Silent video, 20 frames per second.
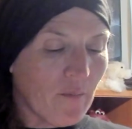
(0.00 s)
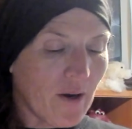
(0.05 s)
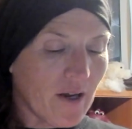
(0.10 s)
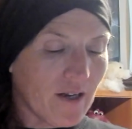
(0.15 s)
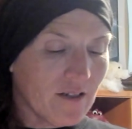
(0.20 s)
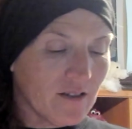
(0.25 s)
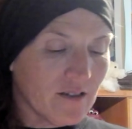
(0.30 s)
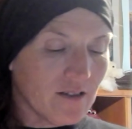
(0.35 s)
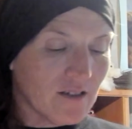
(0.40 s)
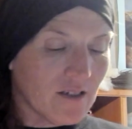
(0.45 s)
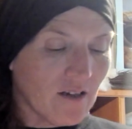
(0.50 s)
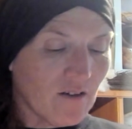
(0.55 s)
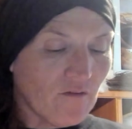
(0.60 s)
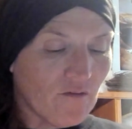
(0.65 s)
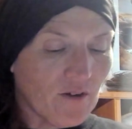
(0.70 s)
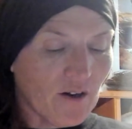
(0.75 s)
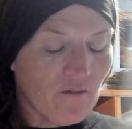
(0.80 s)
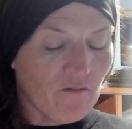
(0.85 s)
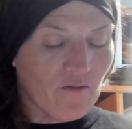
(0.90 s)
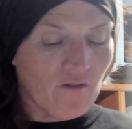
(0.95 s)
buttons in
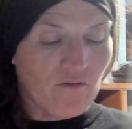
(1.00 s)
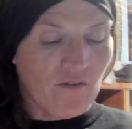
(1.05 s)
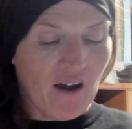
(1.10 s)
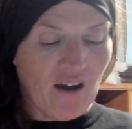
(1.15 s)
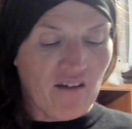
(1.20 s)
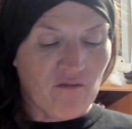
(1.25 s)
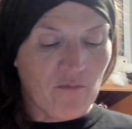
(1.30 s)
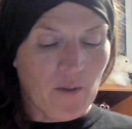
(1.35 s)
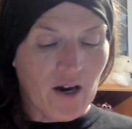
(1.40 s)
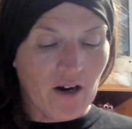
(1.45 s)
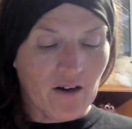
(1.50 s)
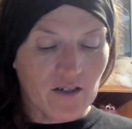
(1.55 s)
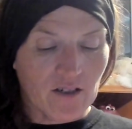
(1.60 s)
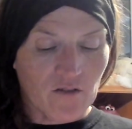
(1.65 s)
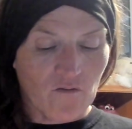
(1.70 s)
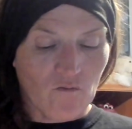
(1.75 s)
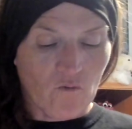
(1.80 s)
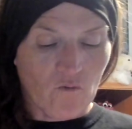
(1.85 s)
front of the 5 pairs of